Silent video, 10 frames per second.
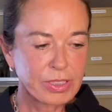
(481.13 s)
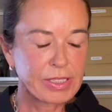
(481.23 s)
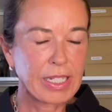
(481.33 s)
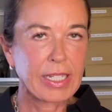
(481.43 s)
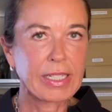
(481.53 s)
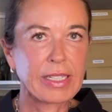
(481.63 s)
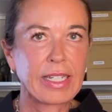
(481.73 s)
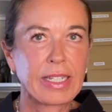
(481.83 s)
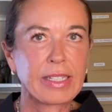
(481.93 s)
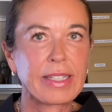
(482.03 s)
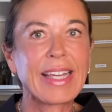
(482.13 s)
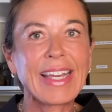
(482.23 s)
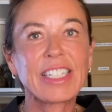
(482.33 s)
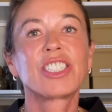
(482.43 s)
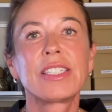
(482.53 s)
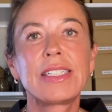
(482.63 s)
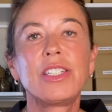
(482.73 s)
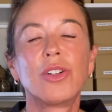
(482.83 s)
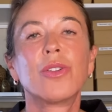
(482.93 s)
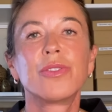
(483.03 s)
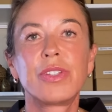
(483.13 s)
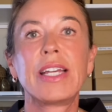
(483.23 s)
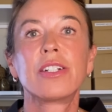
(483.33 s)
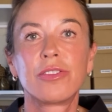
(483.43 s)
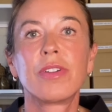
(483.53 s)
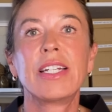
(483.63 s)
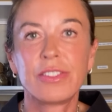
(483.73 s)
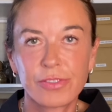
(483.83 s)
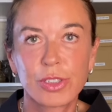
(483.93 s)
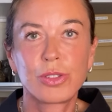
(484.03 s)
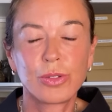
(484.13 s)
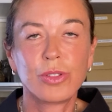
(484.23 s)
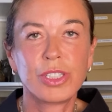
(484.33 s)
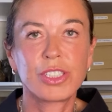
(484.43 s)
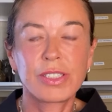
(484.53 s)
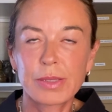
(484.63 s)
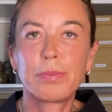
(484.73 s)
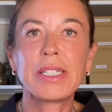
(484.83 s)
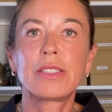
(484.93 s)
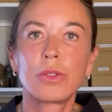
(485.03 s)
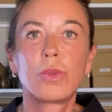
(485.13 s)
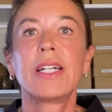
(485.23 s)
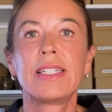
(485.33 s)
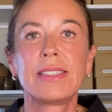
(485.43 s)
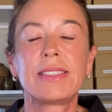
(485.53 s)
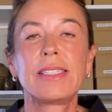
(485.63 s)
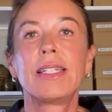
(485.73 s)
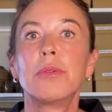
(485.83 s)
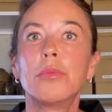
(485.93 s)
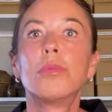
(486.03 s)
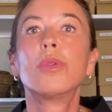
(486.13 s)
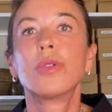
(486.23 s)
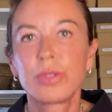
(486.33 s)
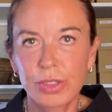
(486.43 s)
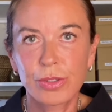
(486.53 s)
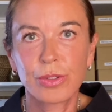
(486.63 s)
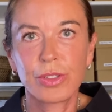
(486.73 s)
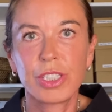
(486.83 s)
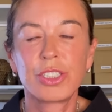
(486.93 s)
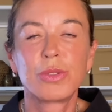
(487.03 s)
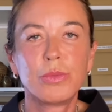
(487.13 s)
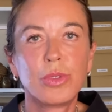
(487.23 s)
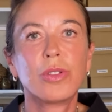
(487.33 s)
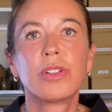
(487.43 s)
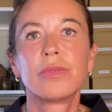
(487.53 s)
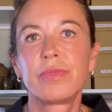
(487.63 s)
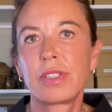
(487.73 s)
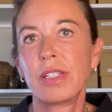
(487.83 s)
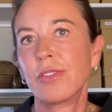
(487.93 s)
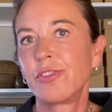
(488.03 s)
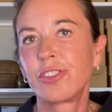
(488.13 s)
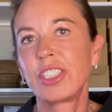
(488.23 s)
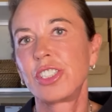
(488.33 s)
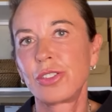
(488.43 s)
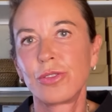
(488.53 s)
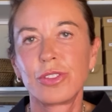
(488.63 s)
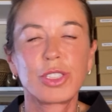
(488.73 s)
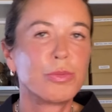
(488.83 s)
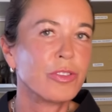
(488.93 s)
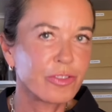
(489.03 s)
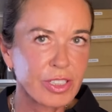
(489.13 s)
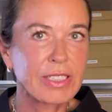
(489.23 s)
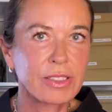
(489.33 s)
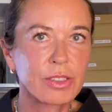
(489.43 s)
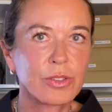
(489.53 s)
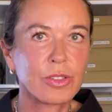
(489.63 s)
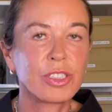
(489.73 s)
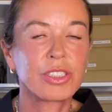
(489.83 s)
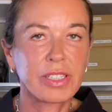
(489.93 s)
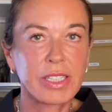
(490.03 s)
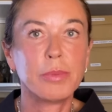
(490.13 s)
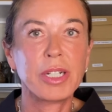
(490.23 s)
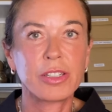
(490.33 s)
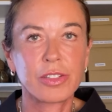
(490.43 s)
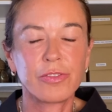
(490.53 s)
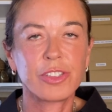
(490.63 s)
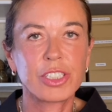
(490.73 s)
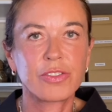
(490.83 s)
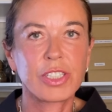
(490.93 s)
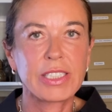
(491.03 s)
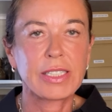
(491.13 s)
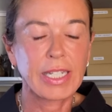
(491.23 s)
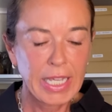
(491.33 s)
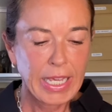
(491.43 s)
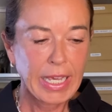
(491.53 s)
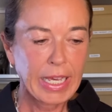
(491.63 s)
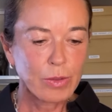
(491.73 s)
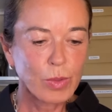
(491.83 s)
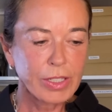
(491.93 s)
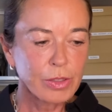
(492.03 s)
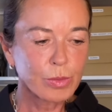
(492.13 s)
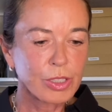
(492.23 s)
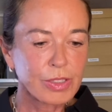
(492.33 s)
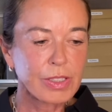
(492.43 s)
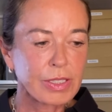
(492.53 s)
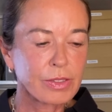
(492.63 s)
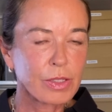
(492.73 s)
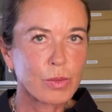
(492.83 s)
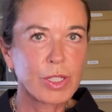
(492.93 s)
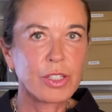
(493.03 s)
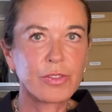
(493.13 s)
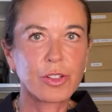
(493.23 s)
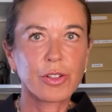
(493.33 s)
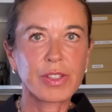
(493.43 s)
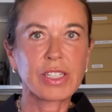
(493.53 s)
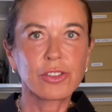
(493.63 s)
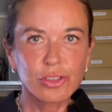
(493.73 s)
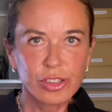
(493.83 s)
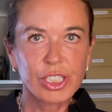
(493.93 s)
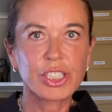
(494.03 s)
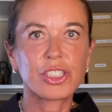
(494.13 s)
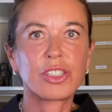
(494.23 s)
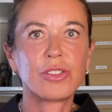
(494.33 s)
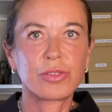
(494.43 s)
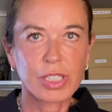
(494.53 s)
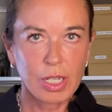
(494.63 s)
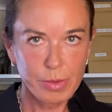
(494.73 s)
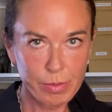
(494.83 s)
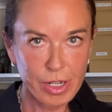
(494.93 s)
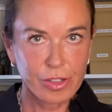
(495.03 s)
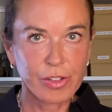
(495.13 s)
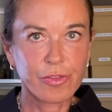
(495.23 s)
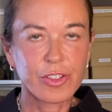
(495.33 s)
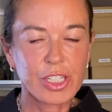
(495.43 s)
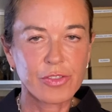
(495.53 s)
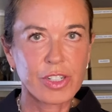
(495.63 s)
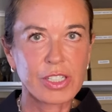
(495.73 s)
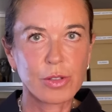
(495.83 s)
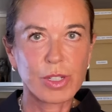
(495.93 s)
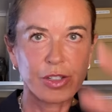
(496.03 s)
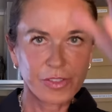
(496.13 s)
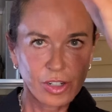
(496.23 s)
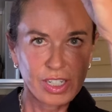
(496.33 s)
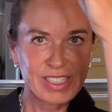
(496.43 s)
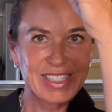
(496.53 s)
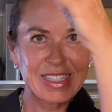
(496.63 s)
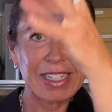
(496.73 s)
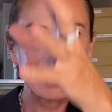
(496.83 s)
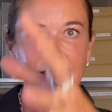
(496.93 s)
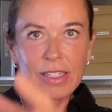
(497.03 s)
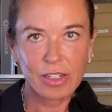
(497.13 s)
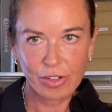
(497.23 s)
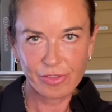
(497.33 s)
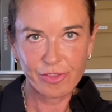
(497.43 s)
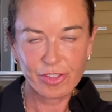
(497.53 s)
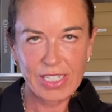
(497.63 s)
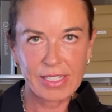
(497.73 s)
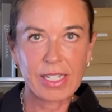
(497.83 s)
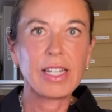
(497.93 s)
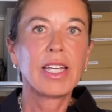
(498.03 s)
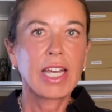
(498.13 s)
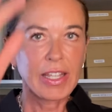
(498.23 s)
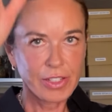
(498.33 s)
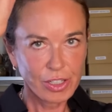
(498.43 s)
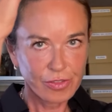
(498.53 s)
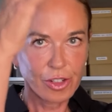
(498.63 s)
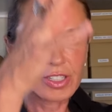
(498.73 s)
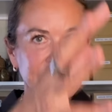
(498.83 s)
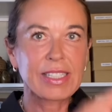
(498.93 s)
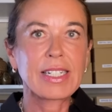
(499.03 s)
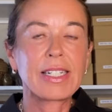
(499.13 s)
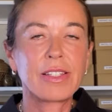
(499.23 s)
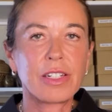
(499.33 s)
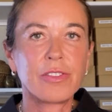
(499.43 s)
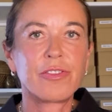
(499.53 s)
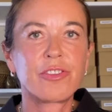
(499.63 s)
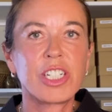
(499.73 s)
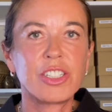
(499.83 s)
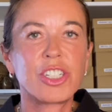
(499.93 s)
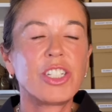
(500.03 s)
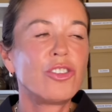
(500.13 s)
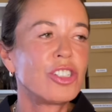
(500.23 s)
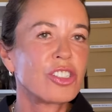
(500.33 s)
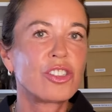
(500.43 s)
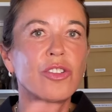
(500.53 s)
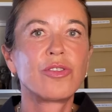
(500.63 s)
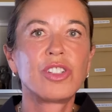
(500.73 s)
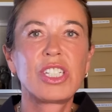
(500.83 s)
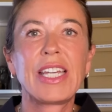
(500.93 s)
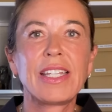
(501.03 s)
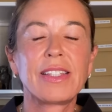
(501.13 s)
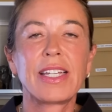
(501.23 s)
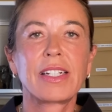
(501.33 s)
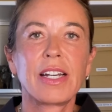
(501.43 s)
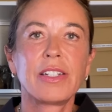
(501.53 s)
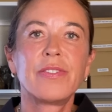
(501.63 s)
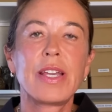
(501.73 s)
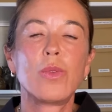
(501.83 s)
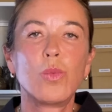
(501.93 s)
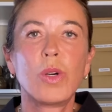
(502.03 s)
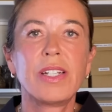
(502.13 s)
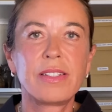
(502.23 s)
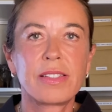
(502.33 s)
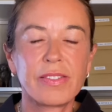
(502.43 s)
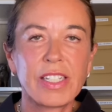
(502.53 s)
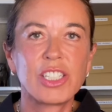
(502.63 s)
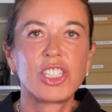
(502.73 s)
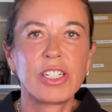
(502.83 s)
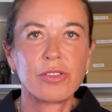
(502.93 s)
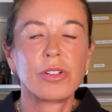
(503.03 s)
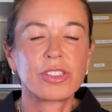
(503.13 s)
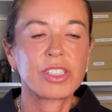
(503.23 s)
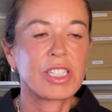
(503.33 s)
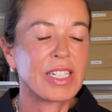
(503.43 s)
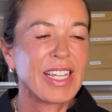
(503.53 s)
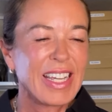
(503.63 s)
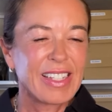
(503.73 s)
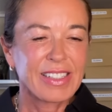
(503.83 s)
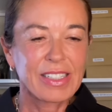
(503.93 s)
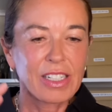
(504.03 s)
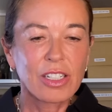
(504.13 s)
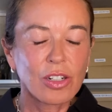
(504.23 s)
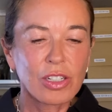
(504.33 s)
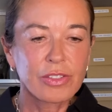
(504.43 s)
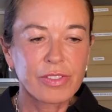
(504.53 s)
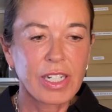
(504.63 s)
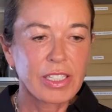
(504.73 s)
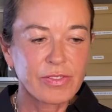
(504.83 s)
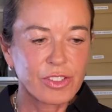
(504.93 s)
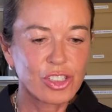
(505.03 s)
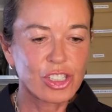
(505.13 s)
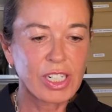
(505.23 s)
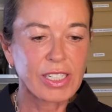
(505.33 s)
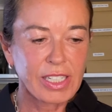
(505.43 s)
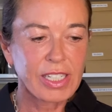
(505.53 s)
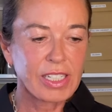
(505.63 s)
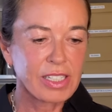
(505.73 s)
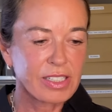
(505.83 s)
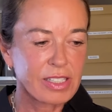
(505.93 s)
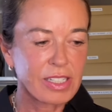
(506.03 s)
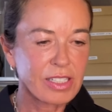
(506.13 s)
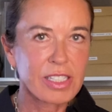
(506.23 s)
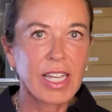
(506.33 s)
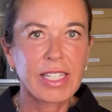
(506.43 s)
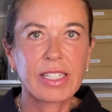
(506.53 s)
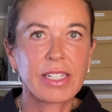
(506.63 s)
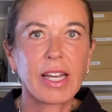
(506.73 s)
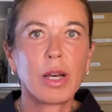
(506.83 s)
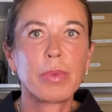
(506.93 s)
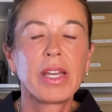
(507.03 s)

say they're actually not that great for storage. There's better ways to get more storage, more fridge storage, more freezer storage than the American fridge freezer. And one of the worst things is when you've got the traditional type American fridge freezer where you've got a slither of freezer and then you've got a slither of fridge, and you just don't get that kind of that width and that generosity. There's a lot of kind of chunkiness that's taken up